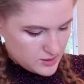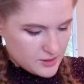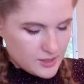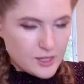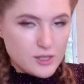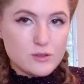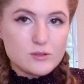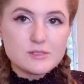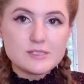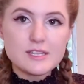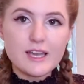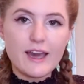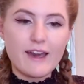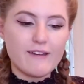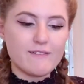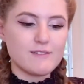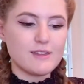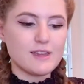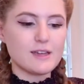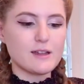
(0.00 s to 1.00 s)
They used to
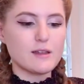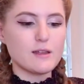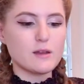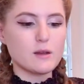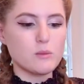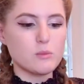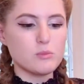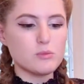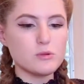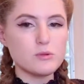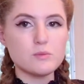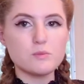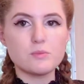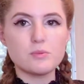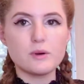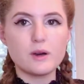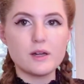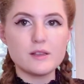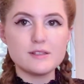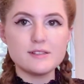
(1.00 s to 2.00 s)
have like a little
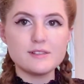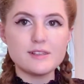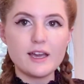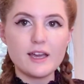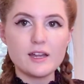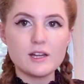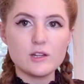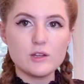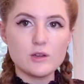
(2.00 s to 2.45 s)
boop on the side,